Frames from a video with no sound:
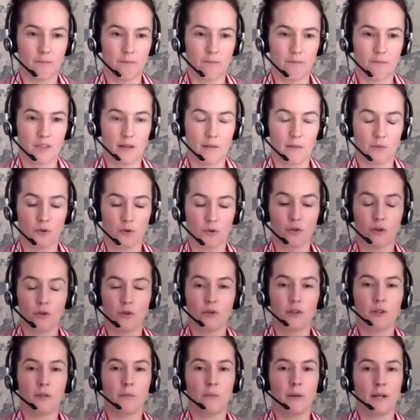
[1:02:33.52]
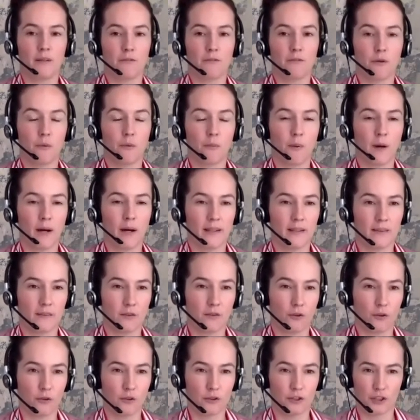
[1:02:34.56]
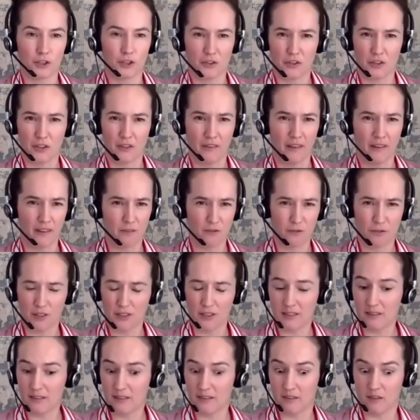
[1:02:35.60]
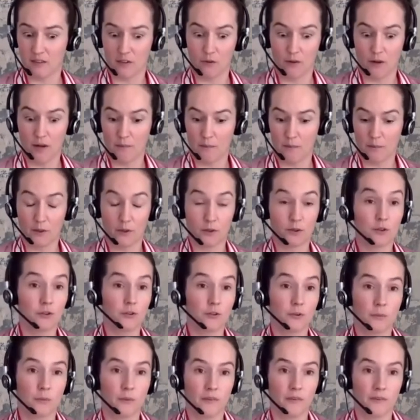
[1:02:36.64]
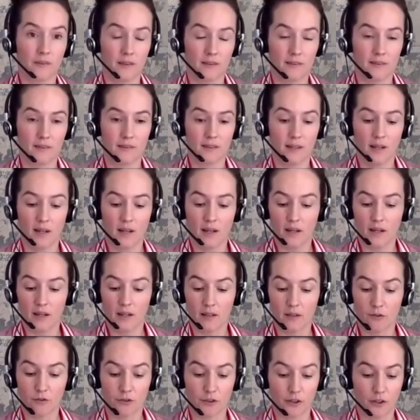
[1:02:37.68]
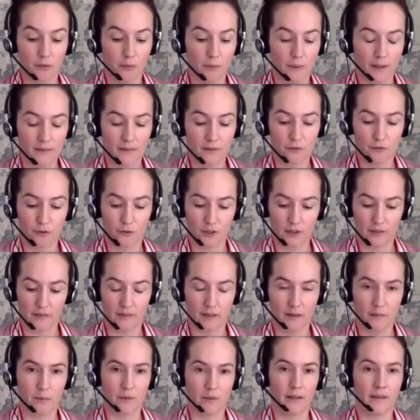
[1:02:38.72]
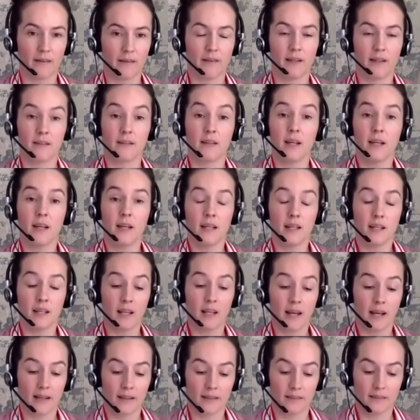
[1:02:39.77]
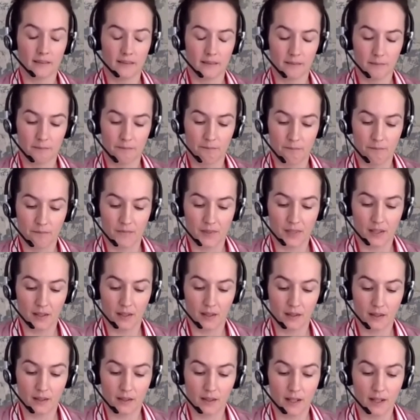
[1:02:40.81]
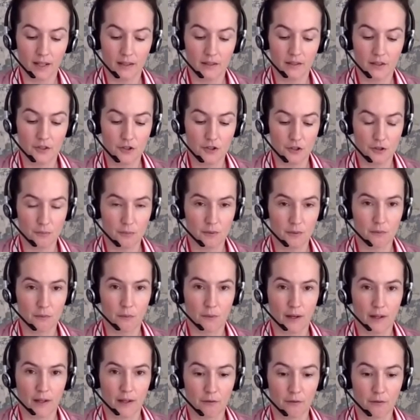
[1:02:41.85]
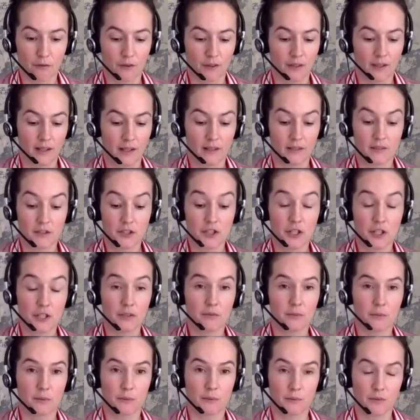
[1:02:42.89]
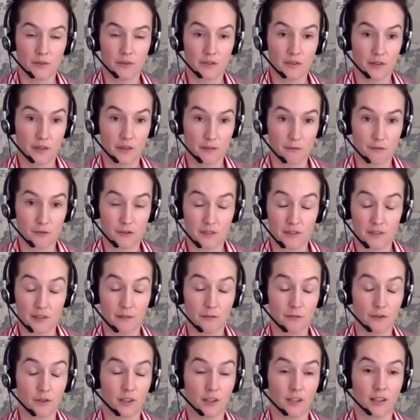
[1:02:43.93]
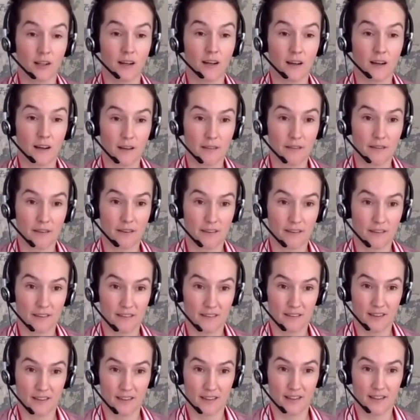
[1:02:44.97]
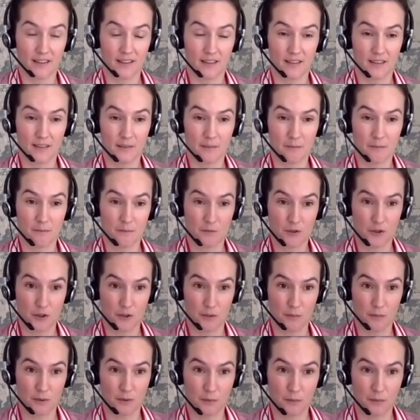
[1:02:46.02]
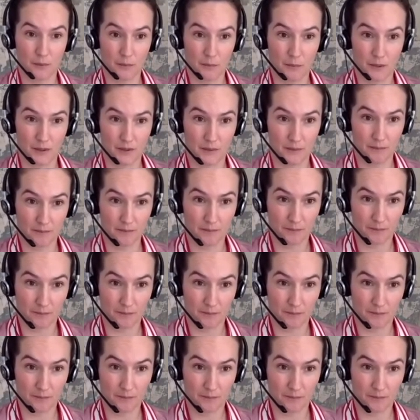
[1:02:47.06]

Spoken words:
that was only meant for white soldiers, and they really didn't know what to do with this request, for example. And then he had a German wife and had children with several other German women.